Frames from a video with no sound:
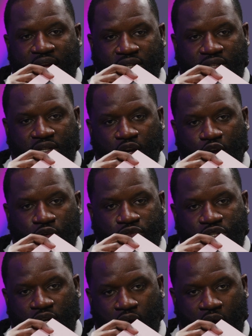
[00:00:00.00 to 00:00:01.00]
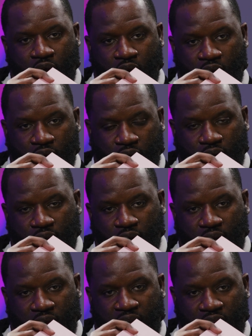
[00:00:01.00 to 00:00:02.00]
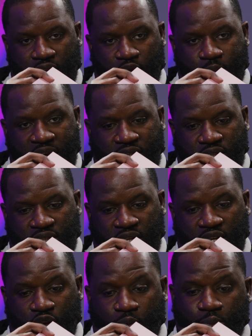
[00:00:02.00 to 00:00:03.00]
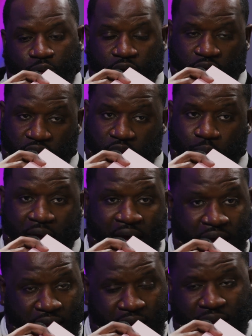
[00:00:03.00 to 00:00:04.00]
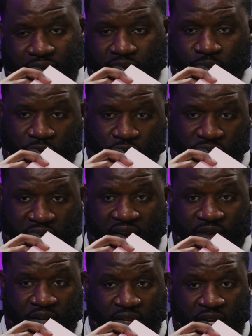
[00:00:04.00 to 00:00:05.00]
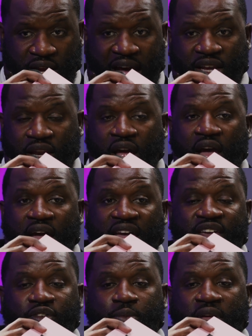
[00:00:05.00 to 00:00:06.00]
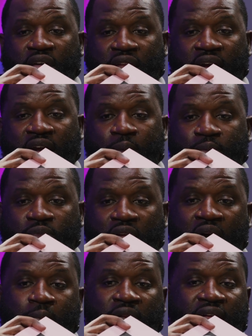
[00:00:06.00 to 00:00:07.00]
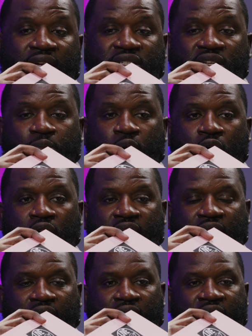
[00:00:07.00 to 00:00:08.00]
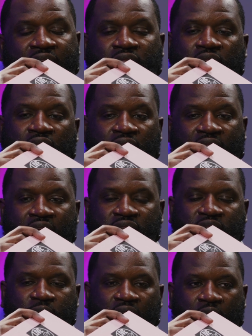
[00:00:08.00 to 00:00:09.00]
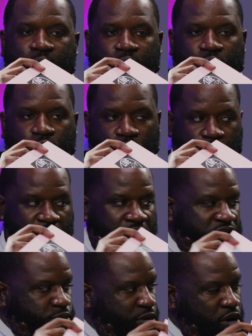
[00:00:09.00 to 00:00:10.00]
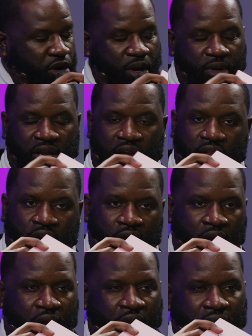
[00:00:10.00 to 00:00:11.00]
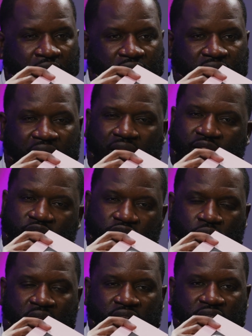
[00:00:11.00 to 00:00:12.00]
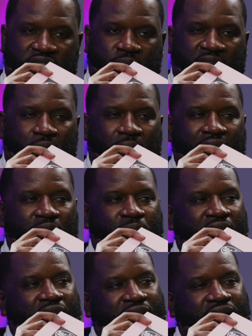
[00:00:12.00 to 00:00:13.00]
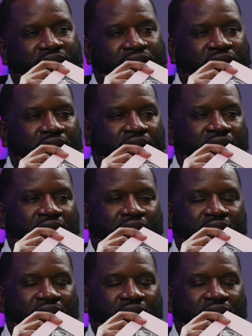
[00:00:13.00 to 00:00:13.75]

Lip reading: that serves your art and your messaging, your book, your podcast, the music, everything? Even me, like, I'm late to the party and connecting the dots. We're putting this program together and thinking of these questions. I'm like, wait a minute, this